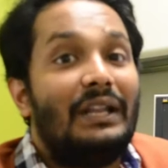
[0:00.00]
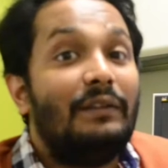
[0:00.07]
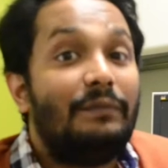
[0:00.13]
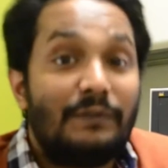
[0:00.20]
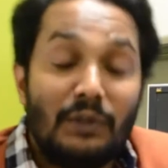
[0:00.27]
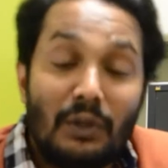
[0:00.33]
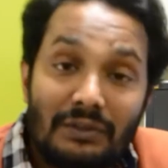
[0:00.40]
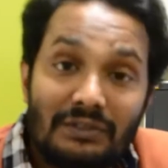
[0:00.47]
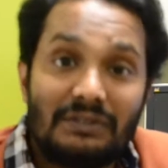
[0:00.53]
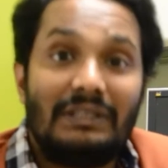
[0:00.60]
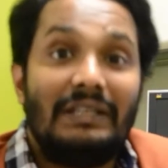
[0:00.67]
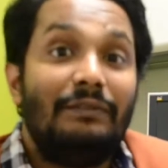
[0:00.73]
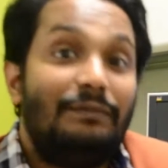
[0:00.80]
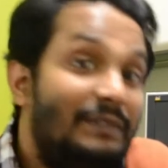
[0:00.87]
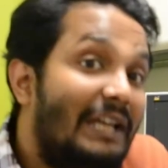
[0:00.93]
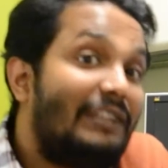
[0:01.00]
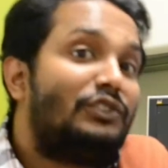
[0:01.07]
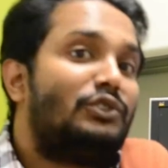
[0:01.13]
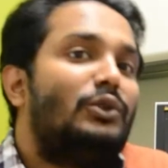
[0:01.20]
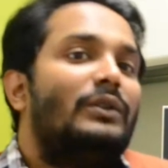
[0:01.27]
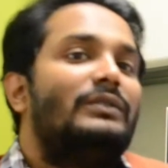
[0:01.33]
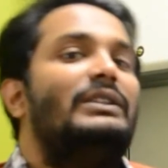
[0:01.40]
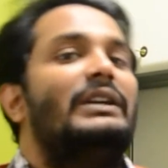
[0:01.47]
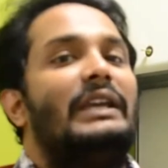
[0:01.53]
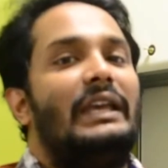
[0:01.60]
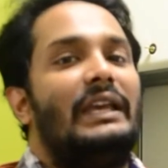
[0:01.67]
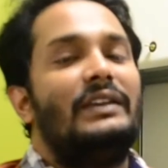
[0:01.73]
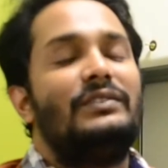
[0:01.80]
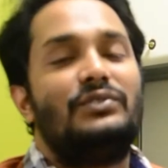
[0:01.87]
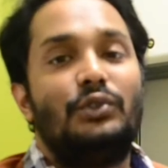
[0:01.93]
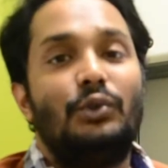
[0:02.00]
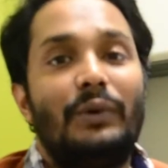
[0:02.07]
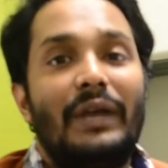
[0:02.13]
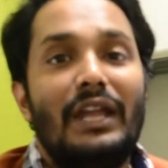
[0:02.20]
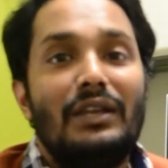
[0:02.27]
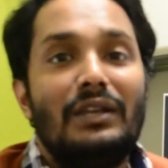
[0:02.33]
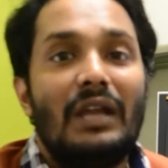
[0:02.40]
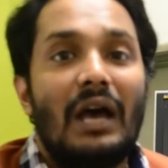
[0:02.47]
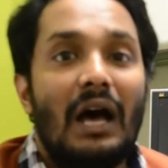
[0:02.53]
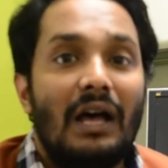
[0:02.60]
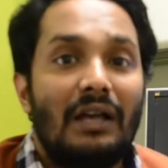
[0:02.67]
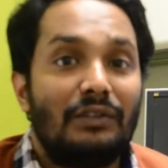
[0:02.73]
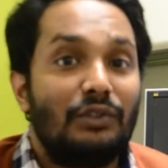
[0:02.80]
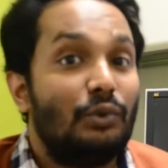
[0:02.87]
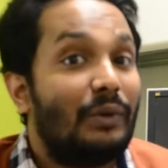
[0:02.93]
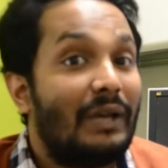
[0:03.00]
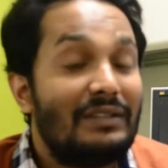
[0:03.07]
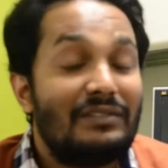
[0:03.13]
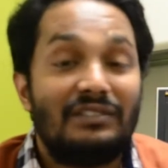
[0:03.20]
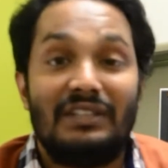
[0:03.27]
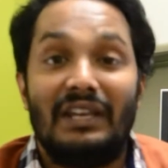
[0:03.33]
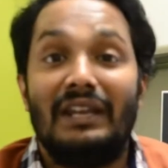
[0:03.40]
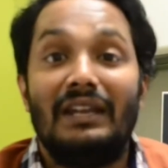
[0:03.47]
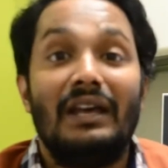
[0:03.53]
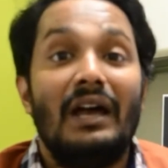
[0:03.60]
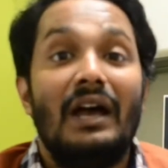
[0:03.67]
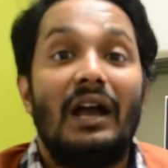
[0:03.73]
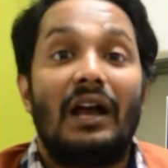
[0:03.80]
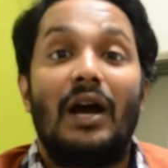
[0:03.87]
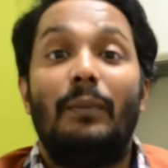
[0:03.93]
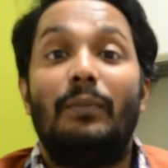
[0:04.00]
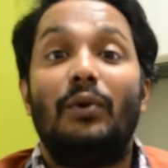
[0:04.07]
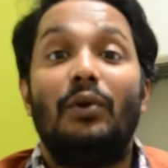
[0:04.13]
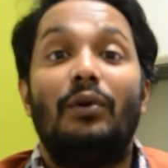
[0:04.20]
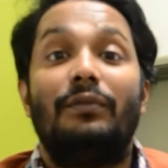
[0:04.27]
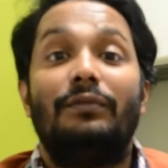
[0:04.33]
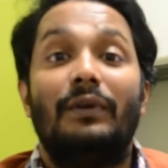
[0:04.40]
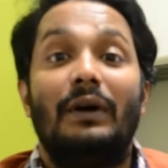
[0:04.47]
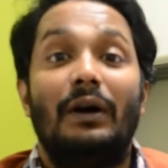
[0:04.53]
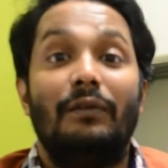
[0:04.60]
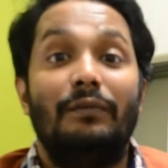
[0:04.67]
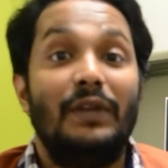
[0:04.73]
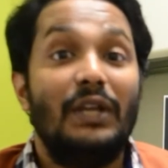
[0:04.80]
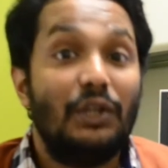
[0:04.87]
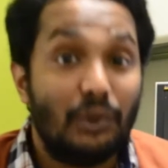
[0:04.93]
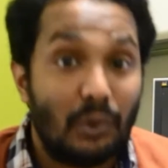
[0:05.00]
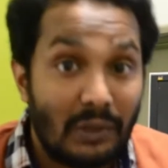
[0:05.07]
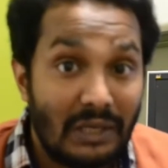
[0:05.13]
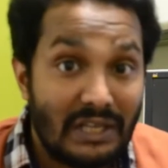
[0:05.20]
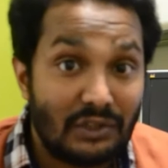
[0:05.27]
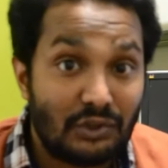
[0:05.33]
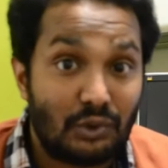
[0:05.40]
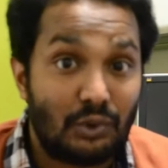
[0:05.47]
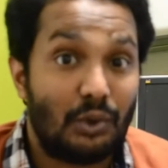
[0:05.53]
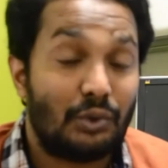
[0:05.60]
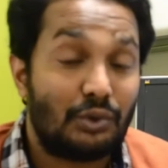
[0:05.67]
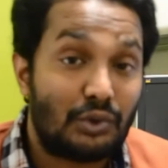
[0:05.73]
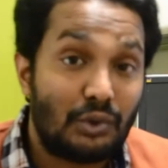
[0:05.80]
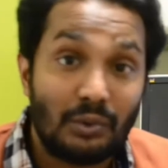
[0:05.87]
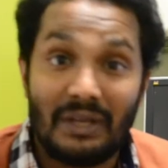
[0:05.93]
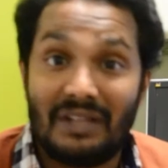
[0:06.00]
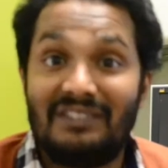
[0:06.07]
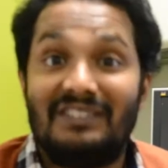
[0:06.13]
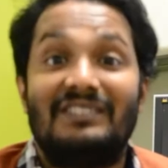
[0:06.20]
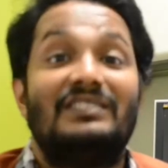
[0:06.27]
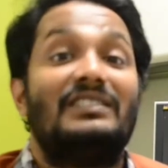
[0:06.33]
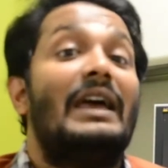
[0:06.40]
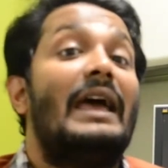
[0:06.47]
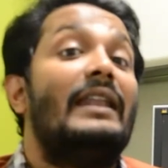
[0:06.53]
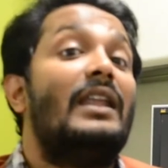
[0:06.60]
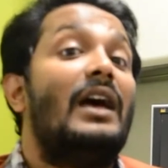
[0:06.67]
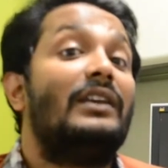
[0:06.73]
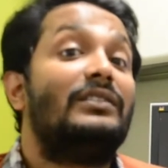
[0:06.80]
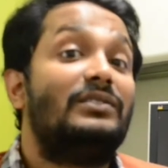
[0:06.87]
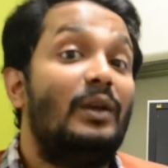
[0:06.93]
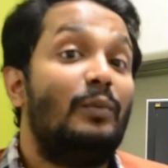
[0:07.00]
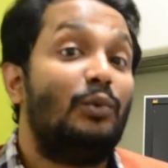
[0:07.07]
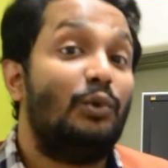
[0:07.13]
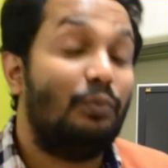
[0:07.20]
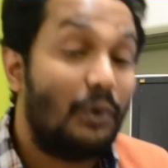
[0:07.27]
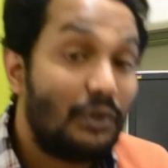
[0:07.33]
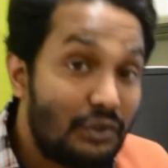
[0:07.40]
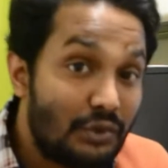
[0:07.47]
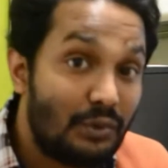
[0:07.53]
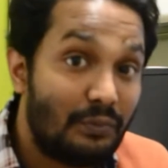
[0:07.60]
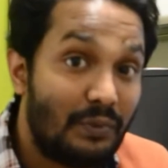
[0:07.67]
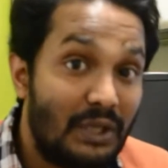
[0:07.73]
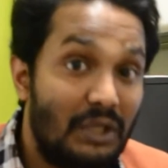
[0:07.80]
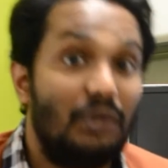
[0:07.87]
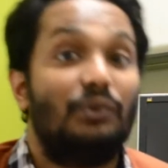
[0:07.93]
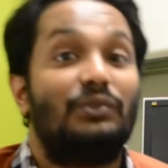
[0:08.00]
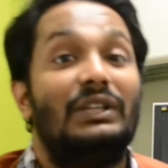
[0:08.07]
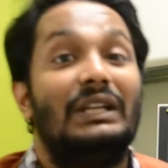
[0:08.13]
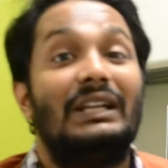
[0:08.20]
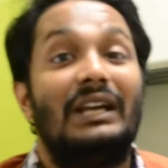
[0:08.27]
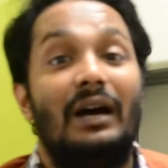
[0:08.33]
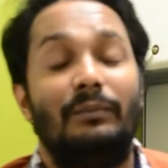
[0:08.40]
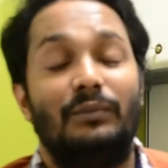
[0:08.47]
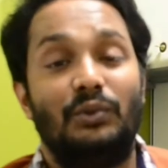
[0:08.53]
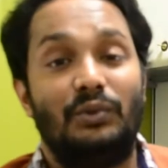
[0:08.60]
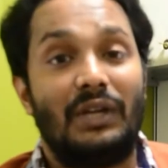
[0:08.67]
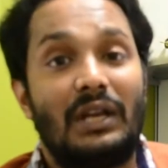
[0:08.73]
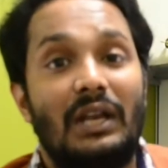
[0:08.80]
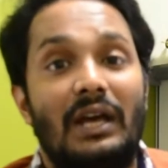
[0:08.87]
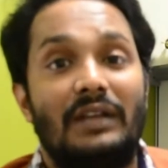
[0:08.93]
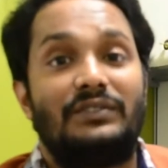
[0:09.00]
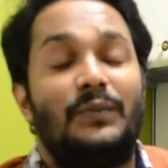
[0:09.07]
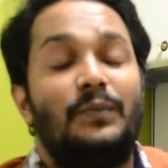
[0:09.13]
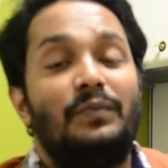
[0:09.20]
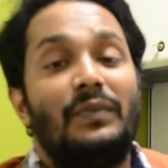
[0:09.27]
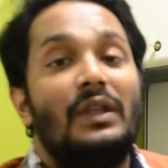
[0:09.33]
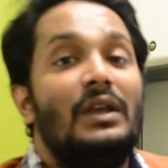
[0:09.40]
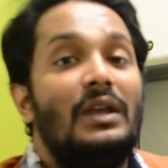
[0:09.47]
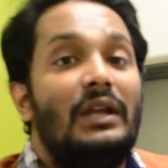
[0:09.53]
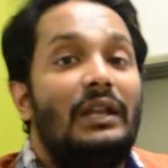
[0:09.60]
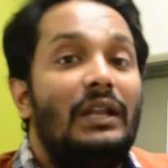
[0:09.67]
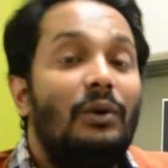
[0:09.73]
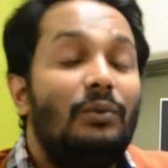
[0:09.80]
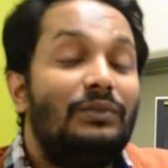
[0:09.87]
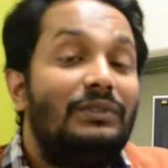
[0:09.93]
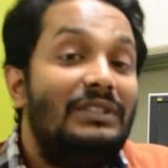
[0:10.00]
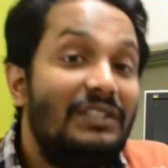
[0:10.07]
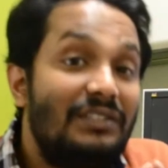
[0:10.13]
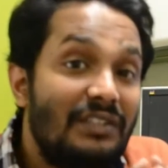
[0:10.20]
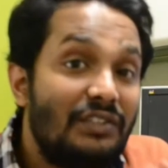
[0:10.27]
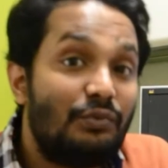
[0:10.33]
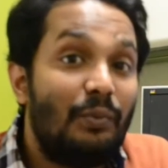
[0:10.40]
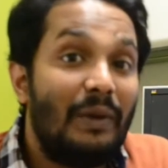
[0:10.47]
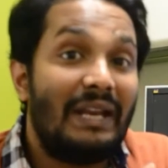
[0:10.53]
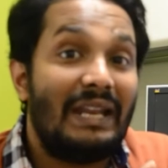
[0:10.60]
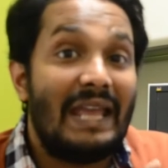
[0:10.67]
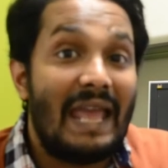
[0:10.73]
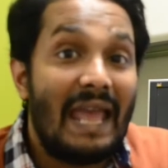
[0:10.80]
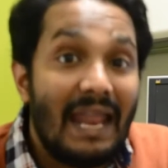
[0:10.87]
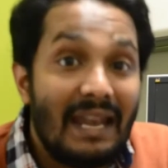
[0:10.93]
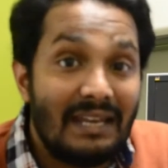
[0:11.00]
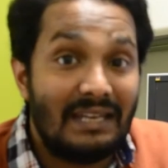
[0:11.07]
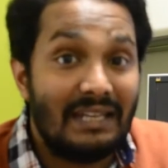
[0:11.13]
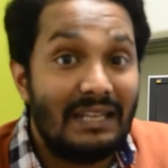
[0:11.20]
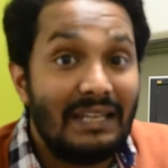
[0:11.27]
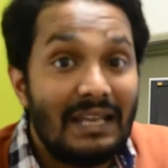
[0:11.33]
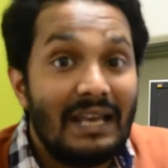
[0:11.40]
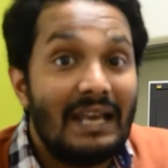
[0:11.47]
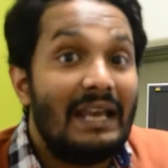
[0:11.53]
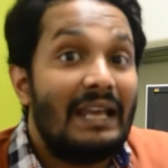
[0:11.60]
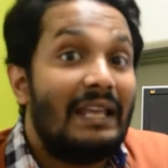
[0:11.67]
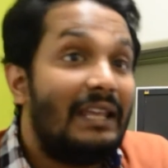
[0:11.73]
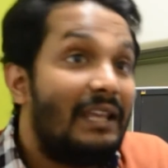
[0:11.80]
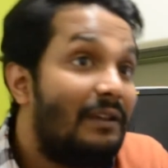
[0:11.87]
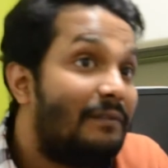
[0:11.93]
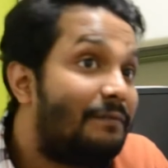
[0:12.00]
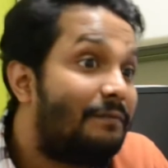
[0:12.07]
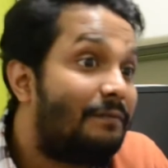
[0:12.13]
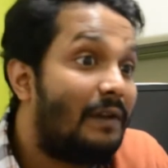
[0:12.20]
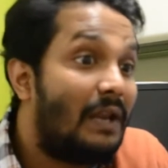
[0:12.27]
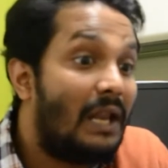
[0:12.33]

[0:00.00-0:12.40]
if that's not the case, you can send couple of video links to your students and ask them to watch the videos and come to the class. Now this is very handy if